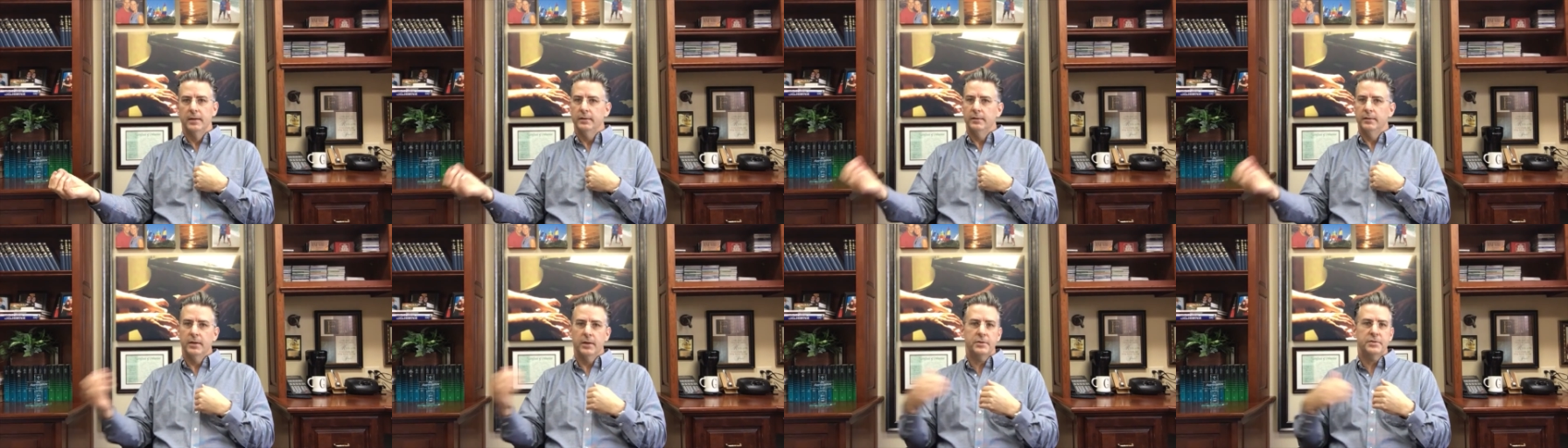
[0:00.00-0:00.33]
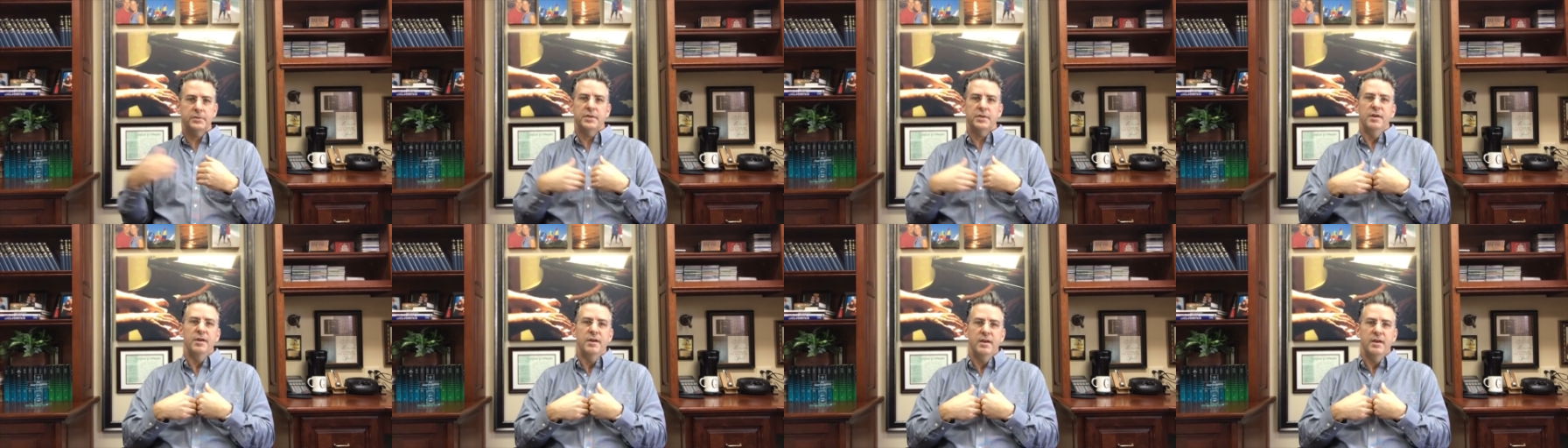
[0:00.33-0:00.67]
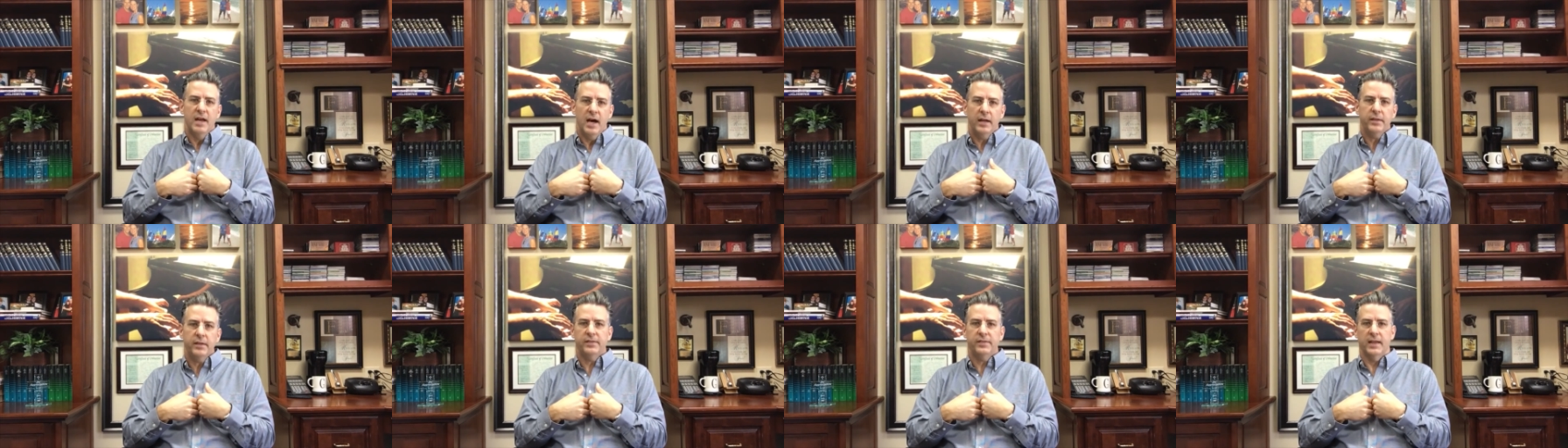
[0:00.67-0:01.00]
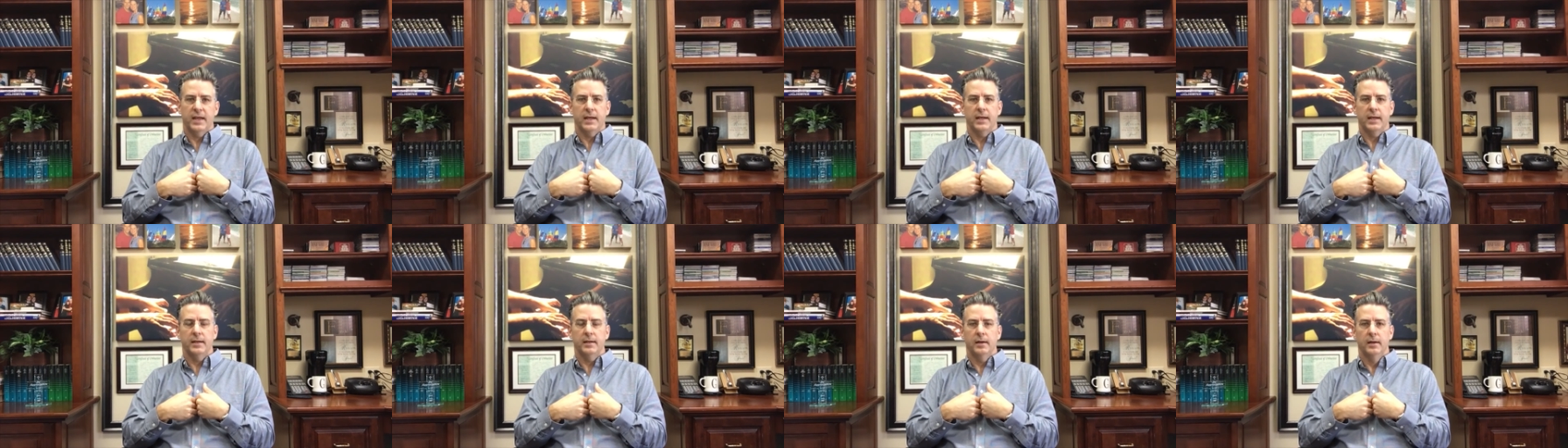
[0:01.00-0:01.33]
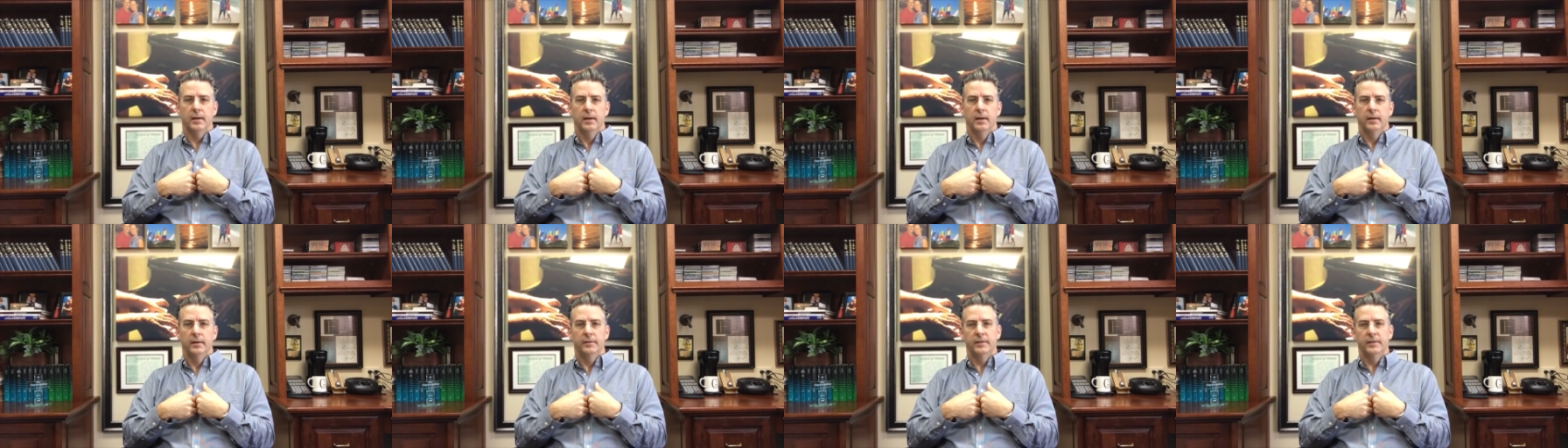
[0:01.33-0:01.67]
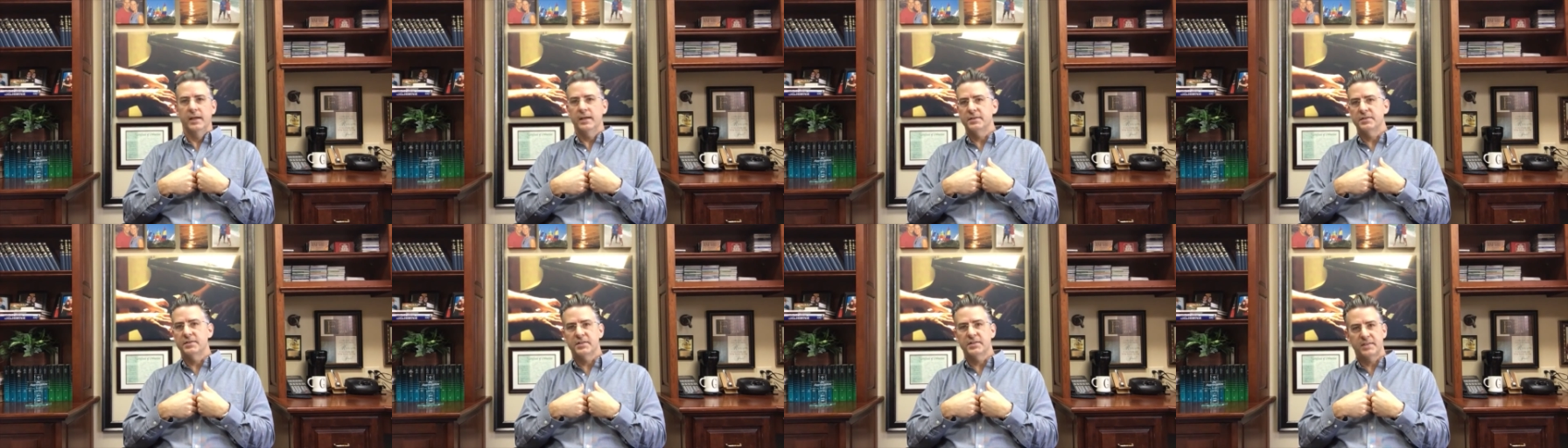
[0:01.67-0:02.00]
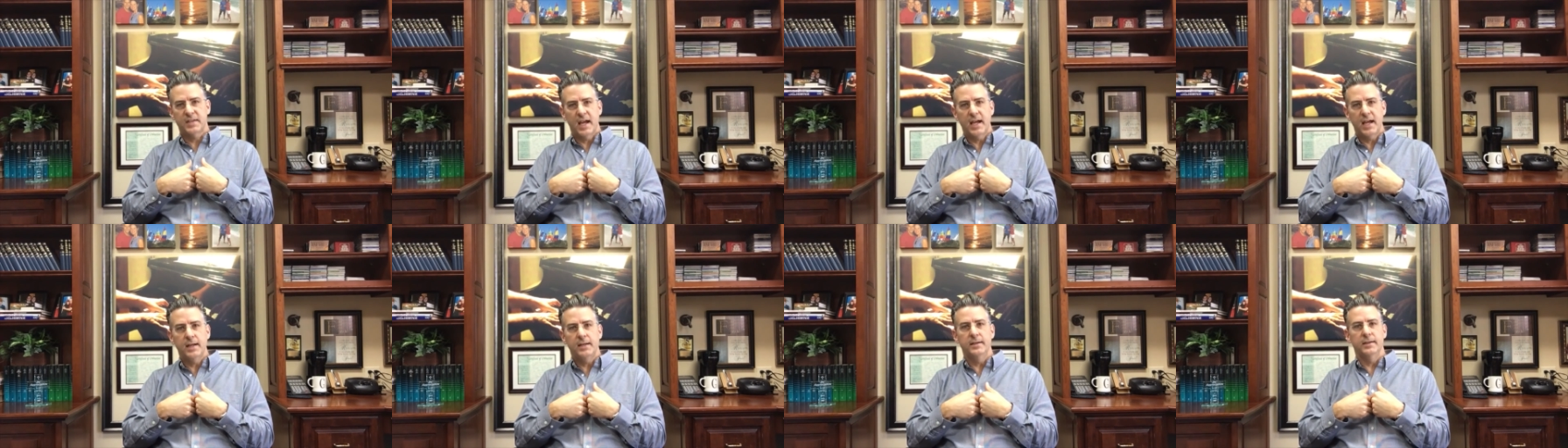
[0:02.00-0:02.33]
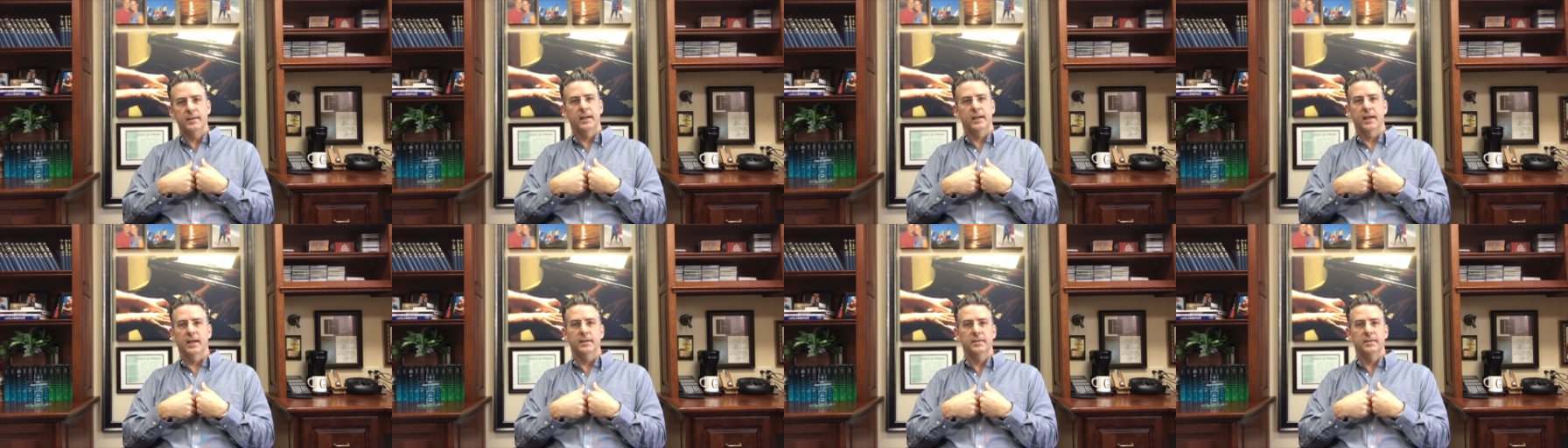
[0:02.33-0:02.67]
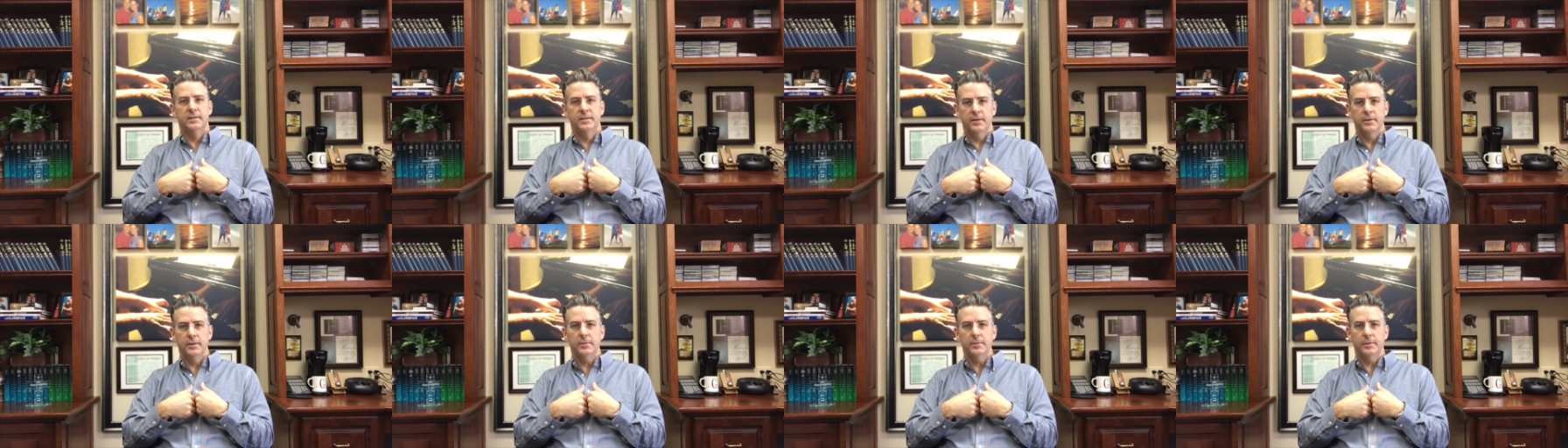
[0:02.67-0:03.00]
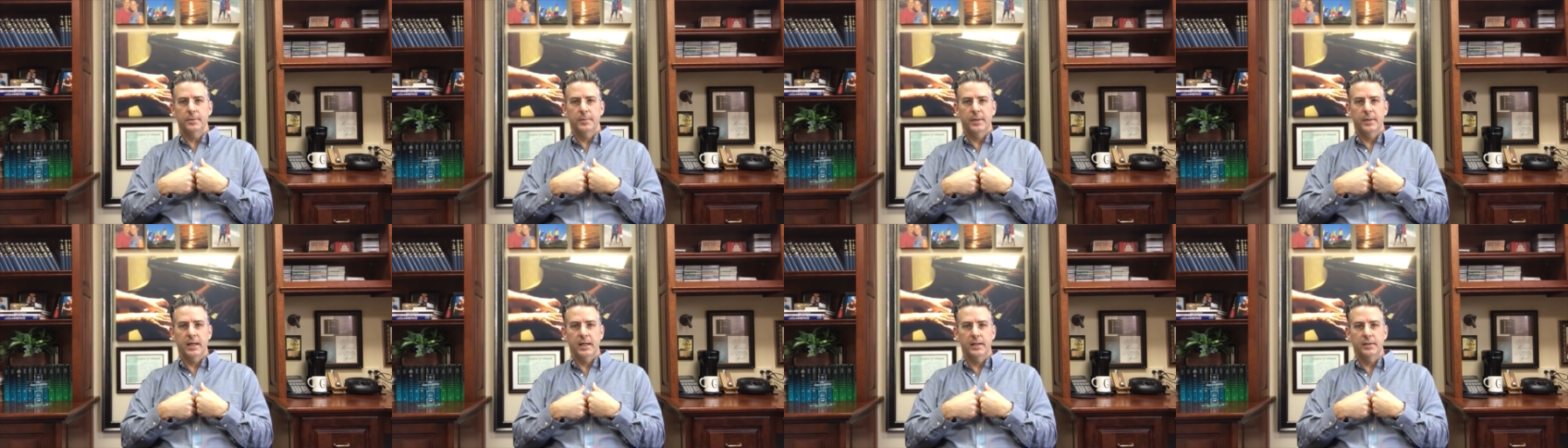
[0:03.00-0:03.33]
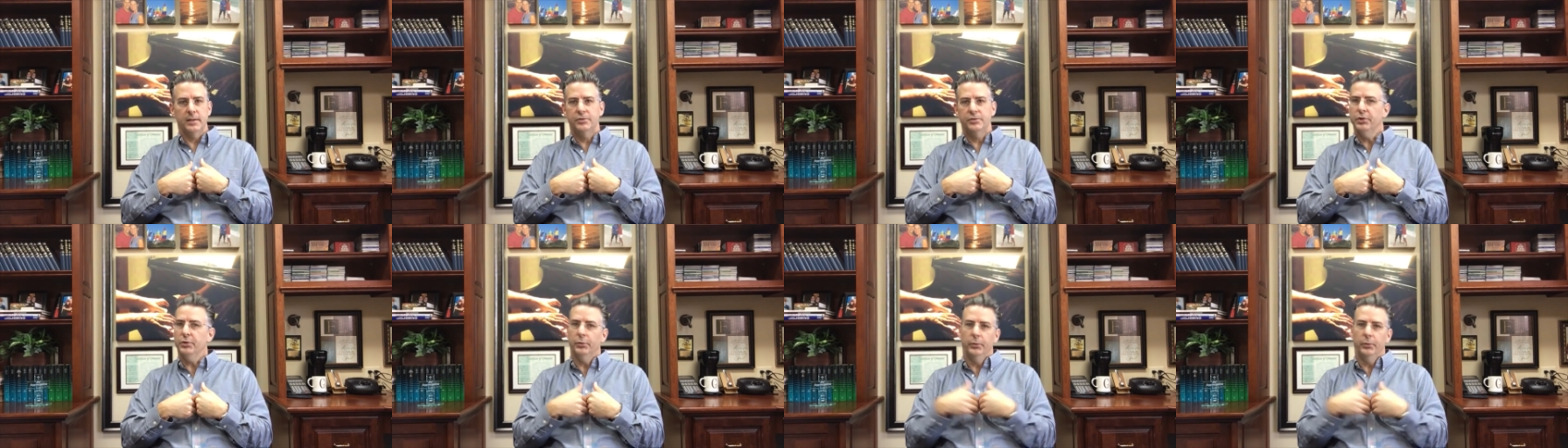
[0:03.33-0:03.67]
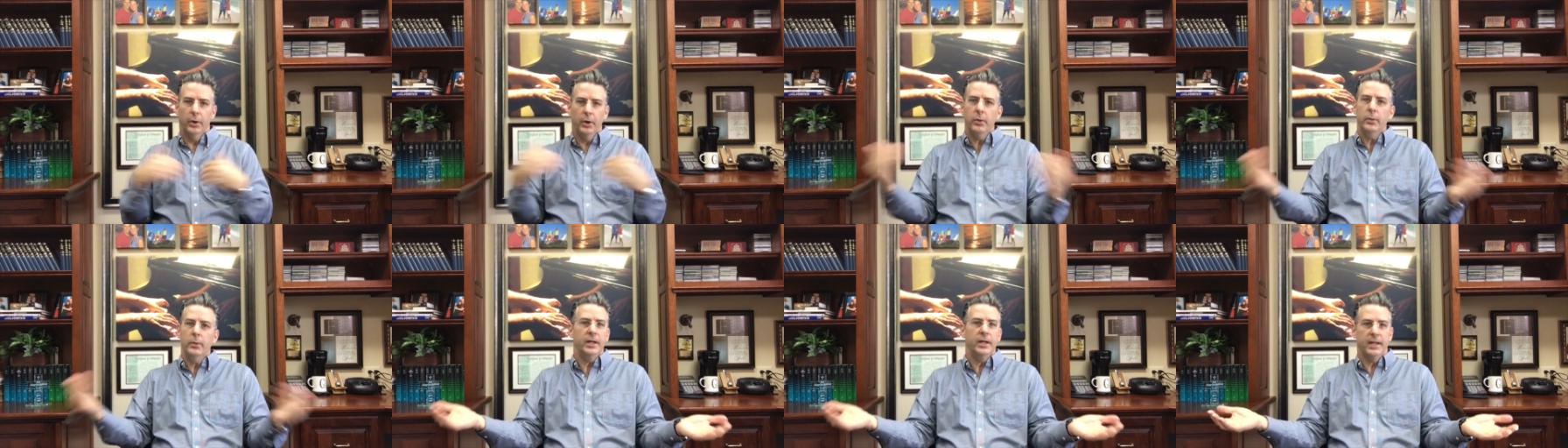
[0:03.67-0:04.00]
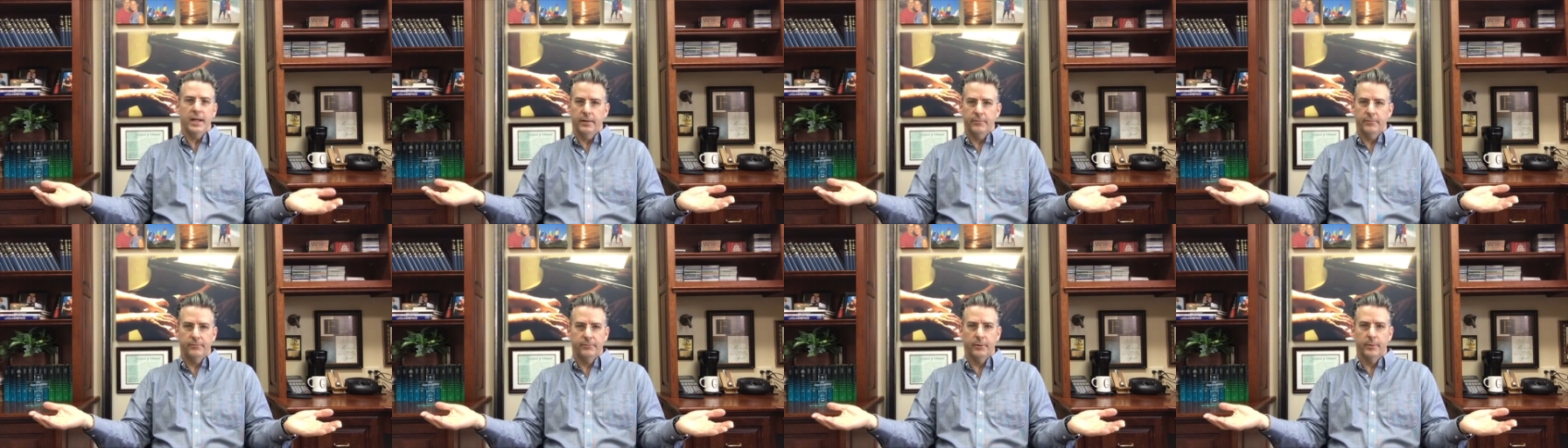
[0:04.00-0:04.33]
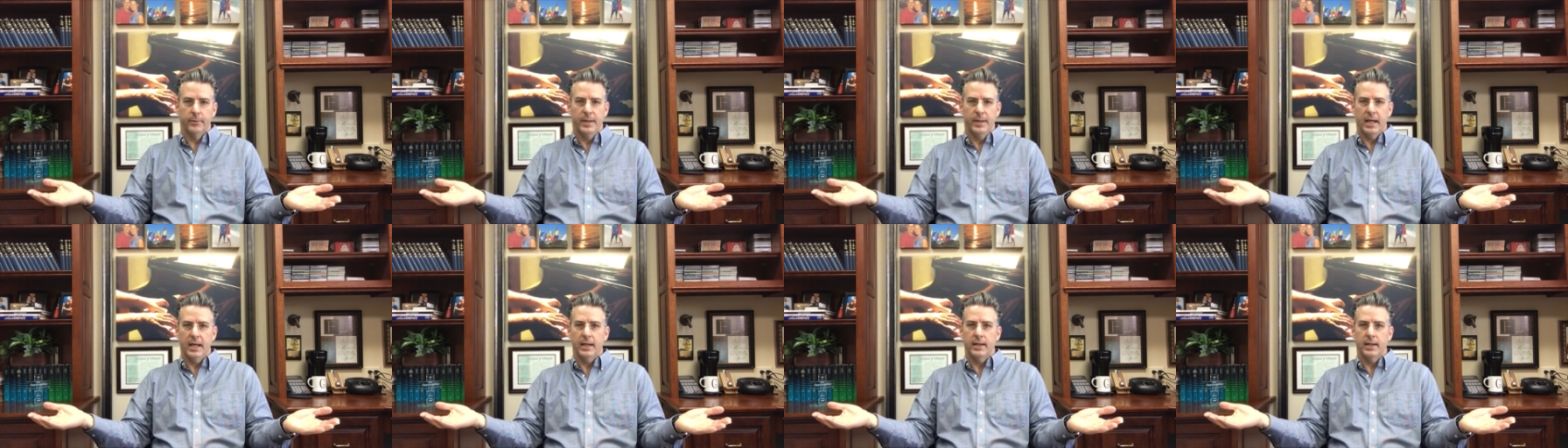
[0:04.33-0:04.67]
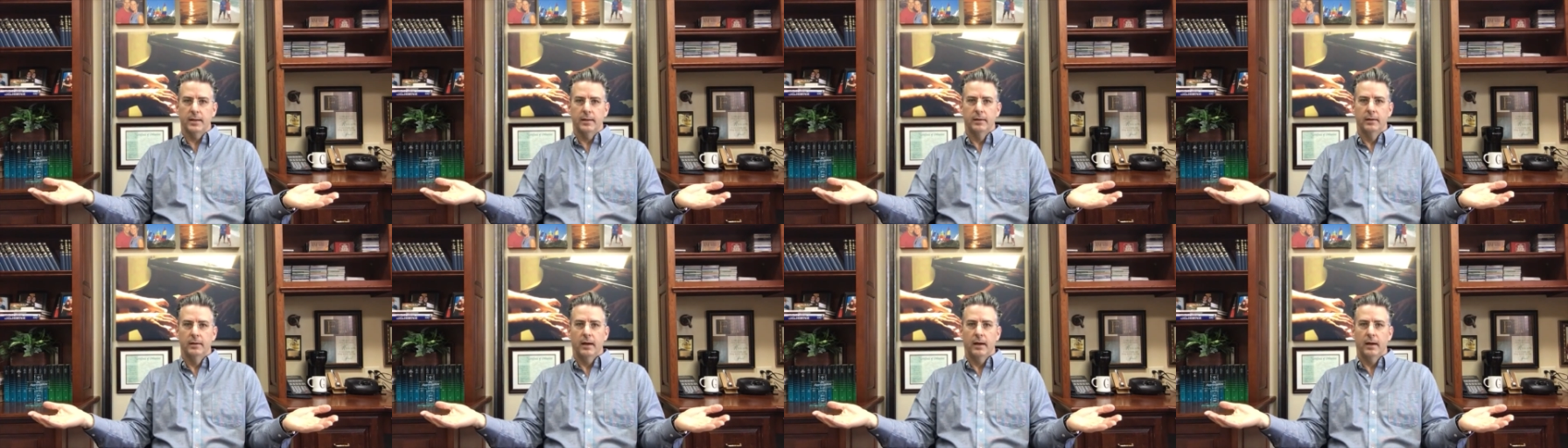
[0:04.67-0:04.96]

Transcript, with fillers: There's nothing that Satan can do to me to ruin it for me.